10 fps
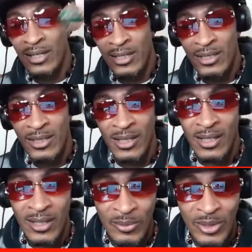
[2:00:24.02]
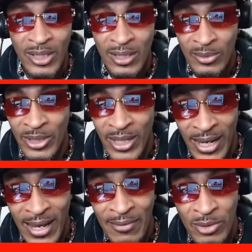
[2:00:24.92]
nigga. We're
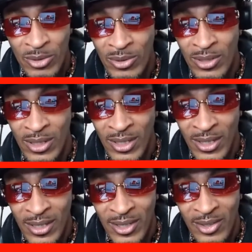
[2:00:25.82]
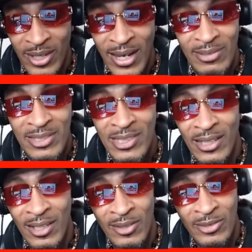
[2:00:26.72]
gonna have you. You're gonna have to
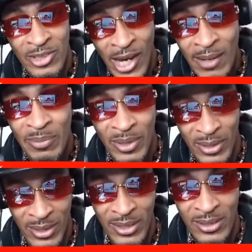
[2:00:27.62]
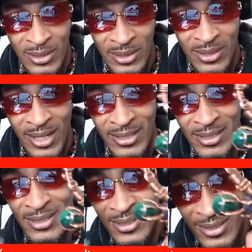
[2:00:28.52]
check your checkbook, niggas. Like
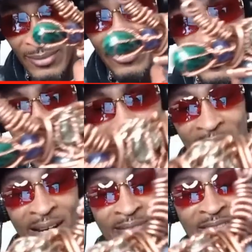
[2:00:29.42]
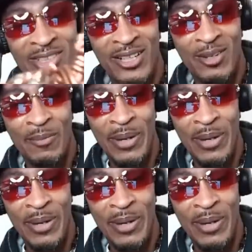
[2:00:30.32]
this is different. You're gonna have to check your